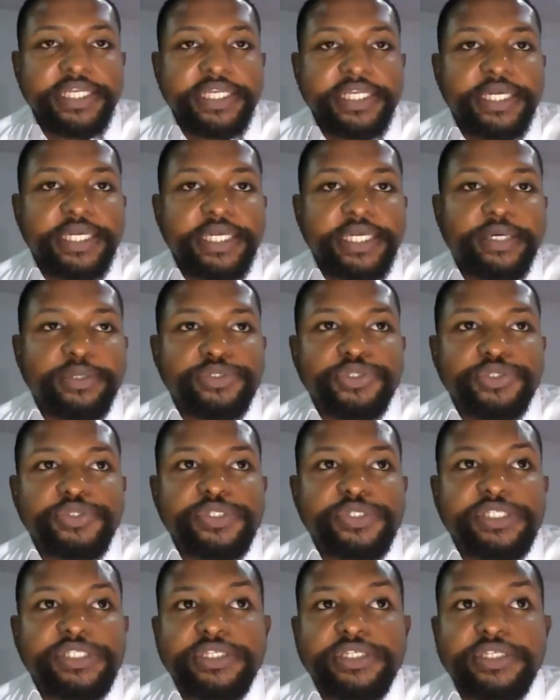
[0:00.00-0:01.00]
Now, do
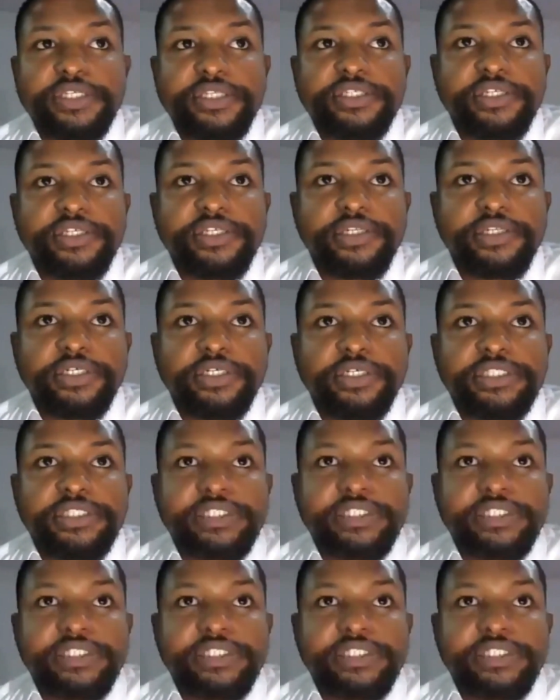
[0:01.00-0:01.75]
you see this a lot